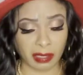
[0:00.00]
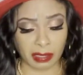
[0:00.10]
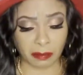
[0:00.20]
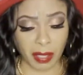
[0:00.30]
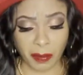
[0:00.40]

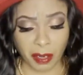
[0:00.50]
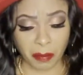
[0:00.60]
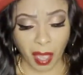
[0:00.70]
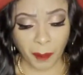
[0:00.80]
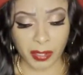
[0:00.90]
Like, maybe her
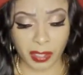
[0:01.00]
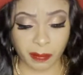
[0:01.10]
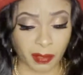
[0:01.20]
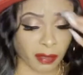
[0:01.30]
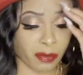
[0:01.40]
mom is just
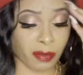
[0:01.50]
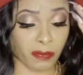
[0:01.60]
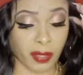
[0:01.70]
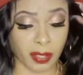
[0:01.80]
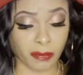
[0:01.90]
putting her through the
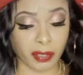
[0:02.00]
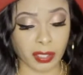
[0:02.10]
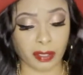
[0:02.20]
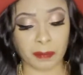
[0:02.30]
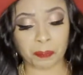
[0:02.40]
fucking
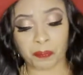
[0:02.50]
ringer.